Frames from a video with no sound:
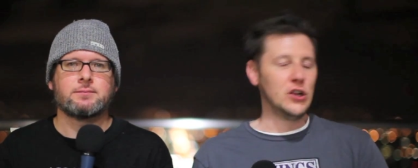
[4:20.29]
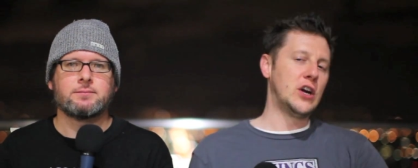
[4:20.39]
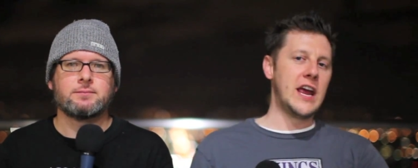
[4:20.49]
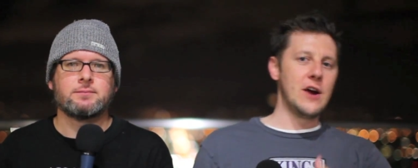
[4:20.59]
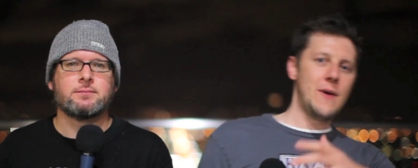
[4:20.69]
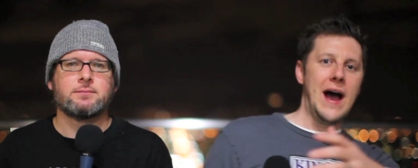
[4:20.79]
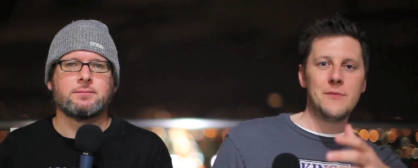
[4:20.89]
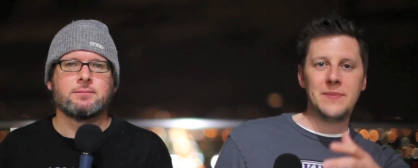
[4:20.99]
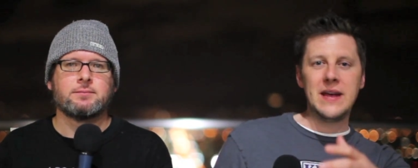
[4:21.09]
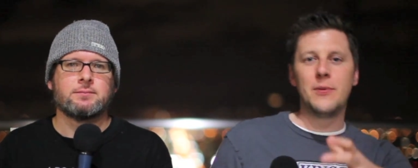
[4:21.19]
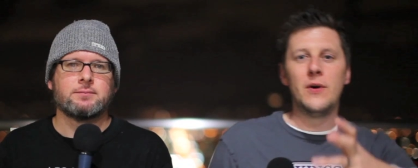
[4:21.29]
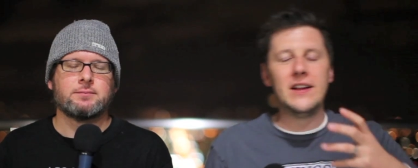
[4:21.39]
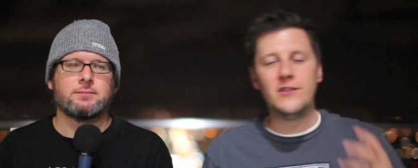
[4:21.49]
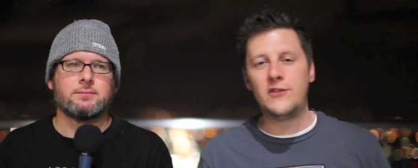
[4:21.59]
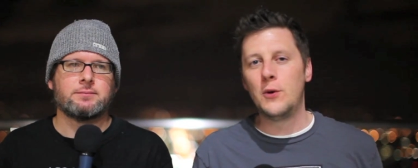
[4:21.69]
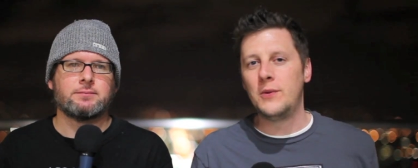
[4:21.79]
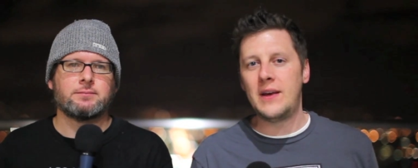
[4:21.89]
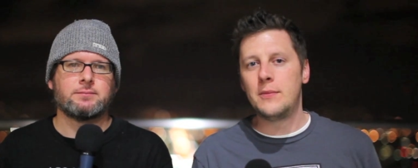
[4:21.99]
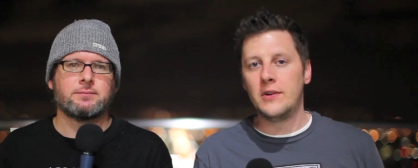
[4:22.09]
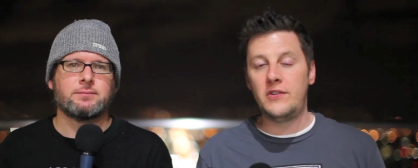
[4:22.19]
Speaker 1: looking around people and still
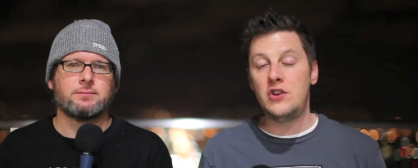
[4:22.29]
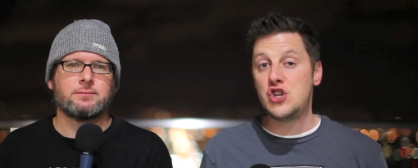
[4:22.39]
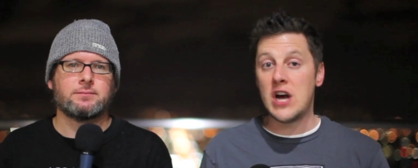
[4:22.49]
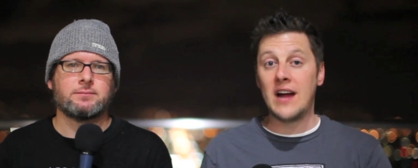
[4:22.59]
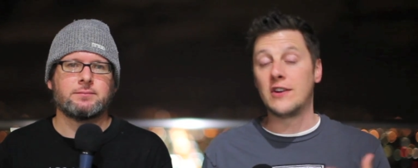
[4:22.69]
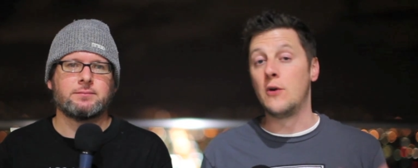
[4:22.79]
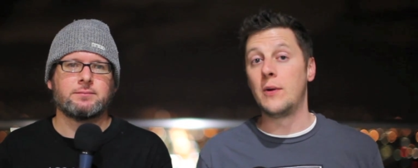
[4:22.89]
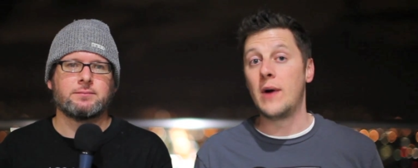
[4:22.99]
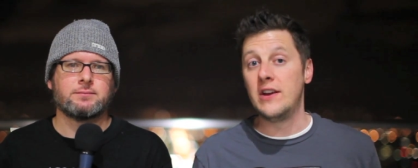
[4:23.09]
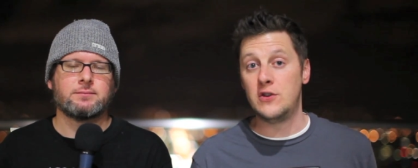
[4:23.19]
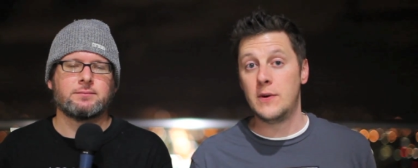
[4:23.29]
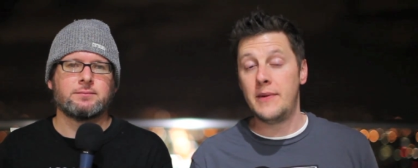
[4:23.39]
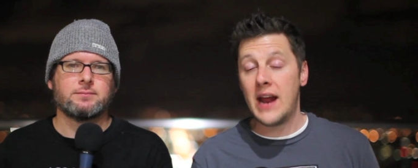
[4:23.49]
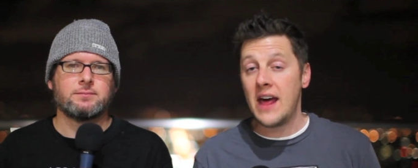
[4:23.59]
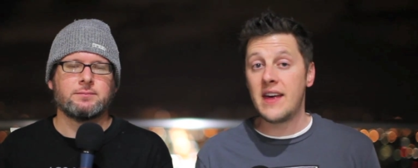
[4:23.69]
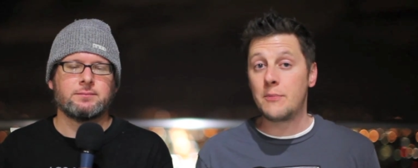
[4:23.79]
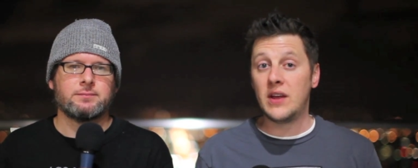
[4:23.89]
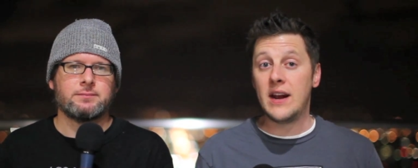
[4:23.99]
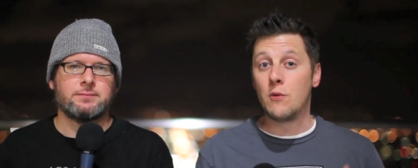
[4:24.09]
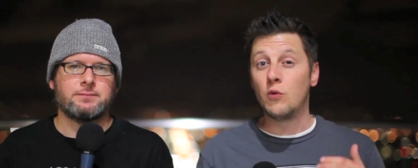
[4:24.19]
was able to see shots going right to him. And I thought
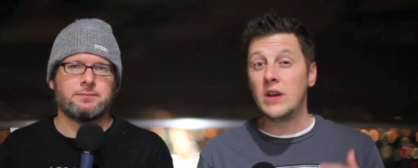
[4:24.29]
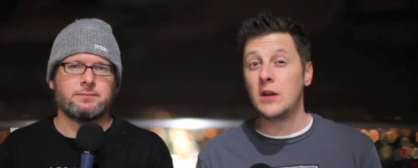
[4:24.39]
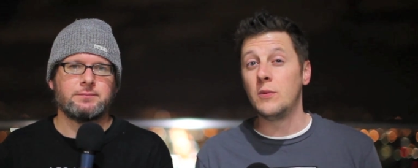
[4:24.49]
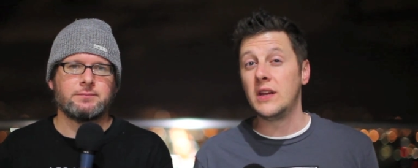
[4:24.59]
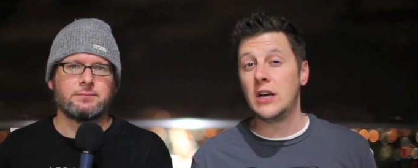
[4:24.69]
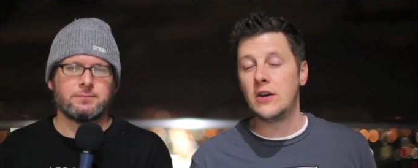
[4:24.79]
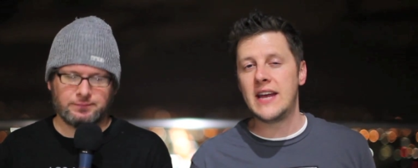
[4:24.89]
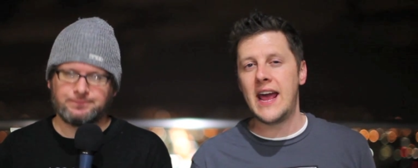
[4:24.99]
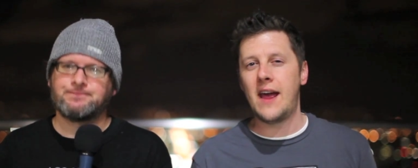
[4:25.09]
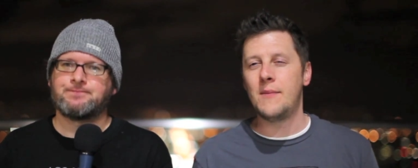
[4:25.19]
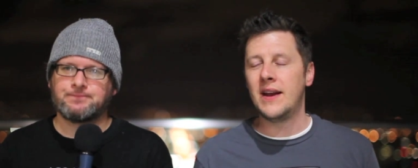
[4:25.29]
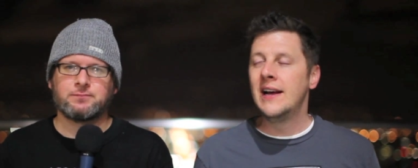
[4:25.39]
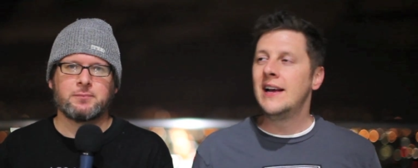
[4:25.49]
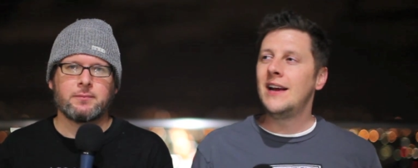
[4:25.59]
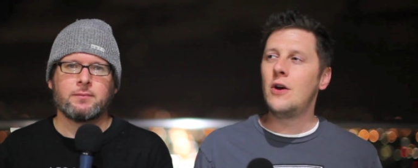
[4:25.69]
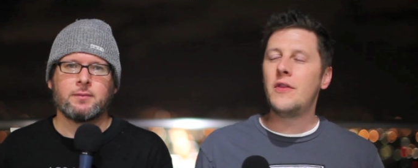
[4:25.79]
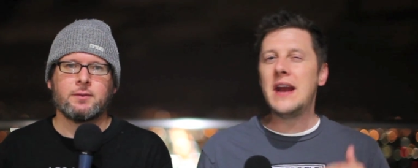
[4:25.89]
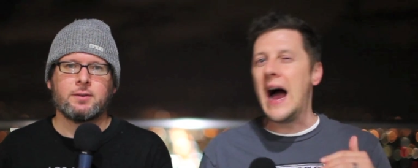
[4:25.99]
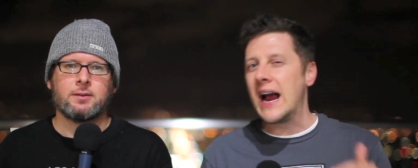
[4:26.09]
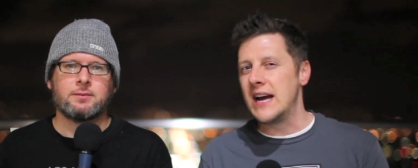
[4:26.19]
played a really, really good game. And, you know, the
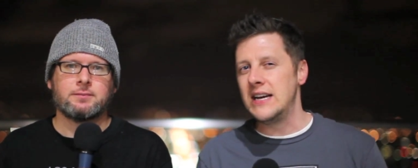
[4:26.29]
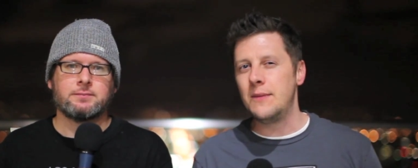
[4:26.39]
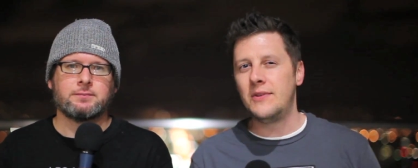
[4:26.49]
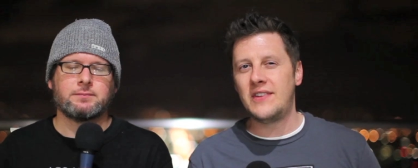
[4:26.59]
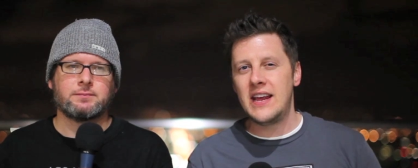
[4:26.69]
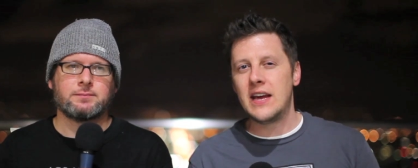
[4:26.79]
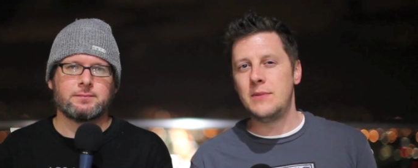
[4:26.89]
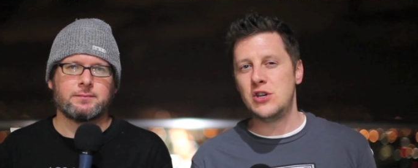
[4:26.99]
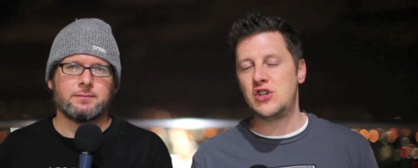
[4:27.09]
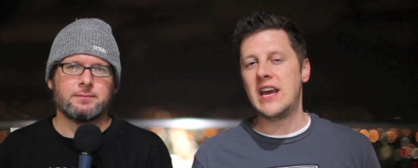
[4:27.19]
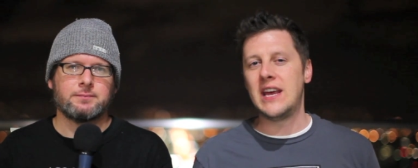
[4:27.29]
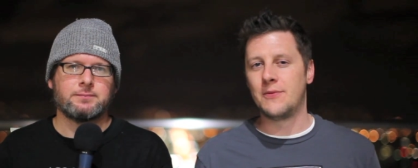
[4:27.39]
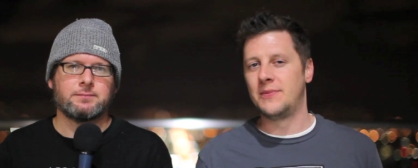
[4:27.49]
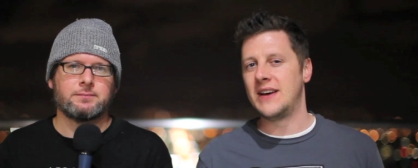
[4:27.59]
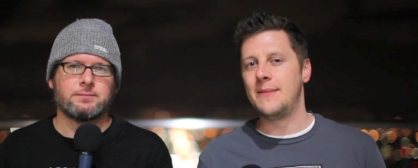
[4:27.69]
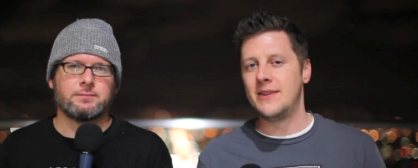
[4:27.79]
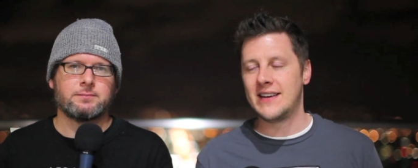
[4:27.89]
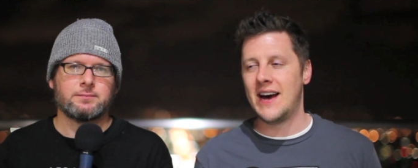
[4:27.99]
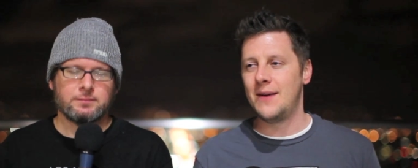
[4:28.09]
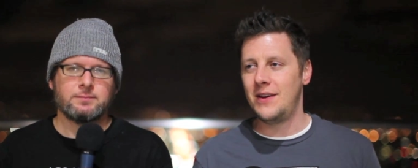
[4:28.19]
knock on him is that he can be shaky from time to
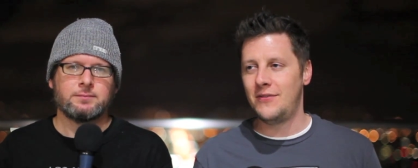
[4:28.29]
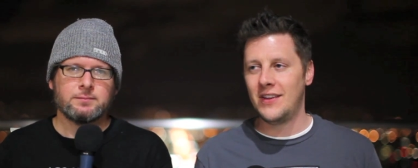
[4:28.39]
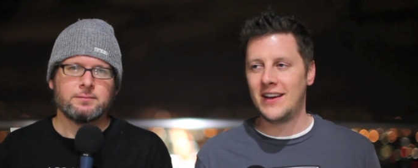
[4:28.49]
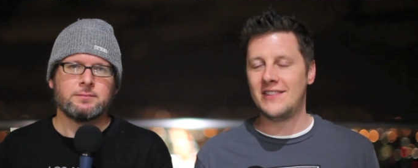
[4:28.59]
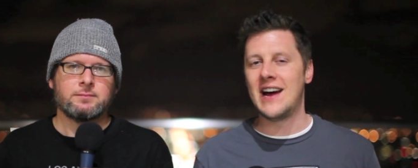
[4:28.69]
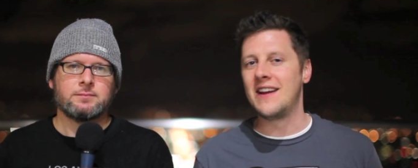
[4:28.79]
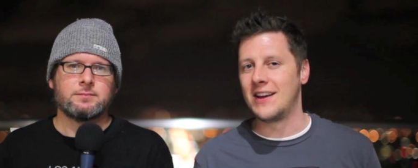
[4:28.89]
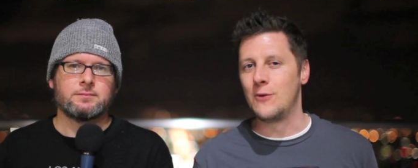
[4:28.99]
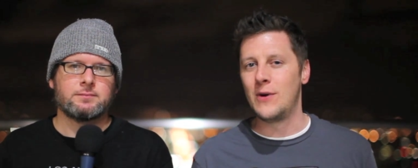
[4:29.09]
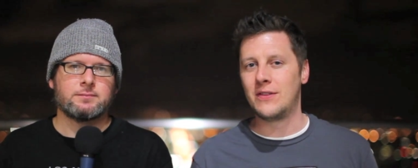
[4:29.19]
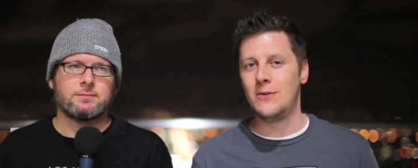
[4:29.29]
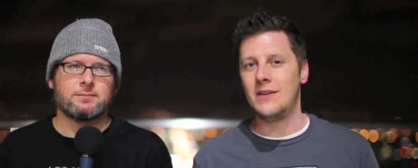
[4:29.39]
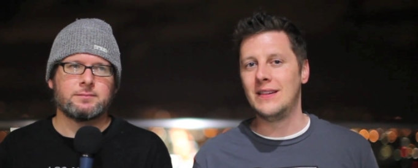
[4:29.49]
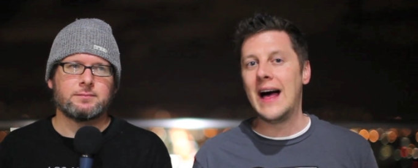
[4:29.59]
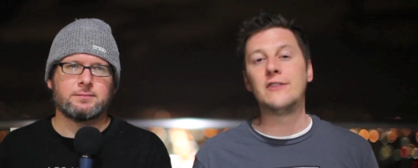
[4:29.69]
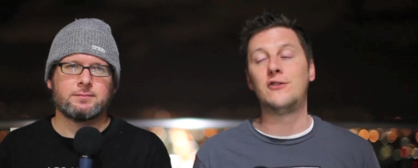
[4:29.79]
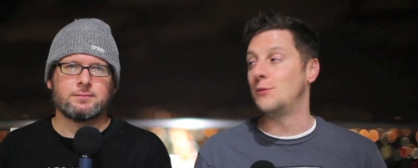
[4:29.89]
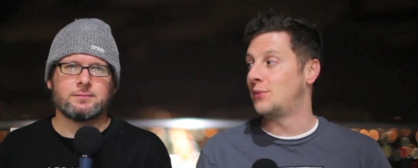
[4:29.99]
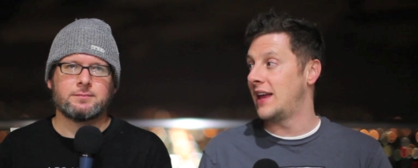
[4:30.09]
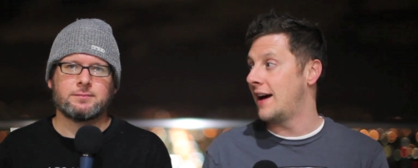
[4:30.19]
time. But if you look at Jonathan Quick through the last
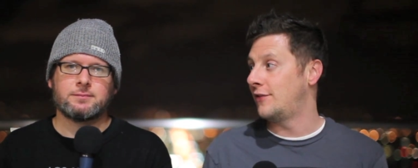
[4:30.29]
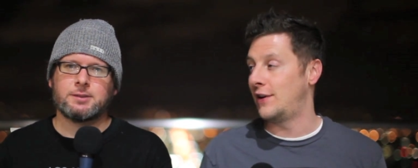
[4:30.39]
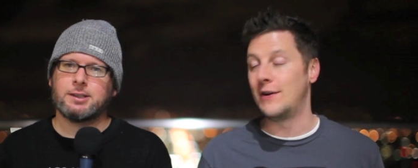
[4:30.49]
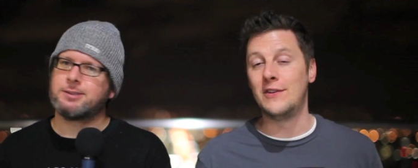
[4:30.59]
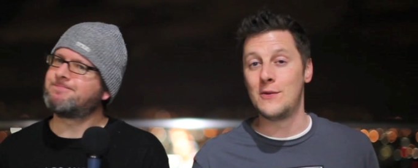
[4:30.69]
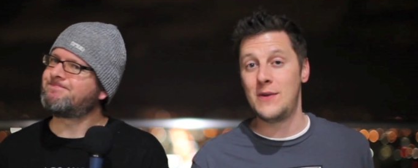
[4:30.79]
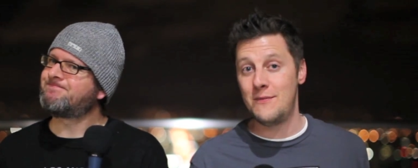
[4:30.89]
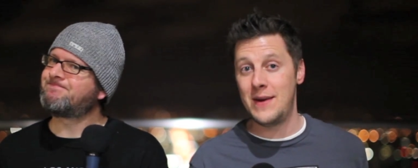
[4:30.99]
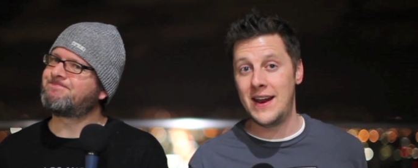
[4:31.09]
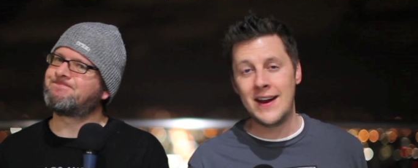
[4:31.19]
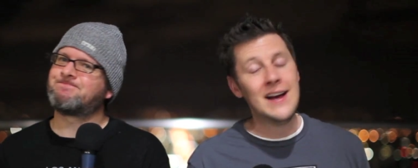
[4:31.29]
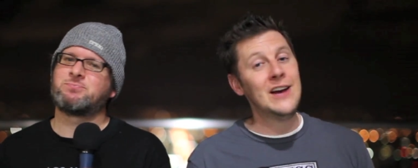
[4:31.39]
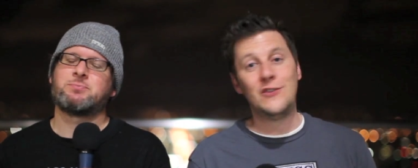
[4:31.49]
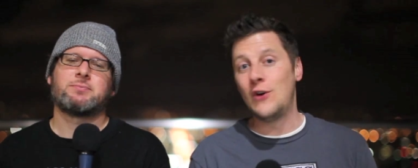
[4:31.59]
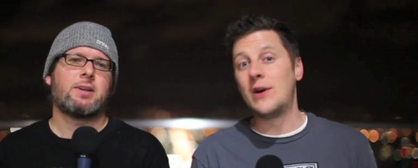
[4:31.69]
two playoff series that we've been in, so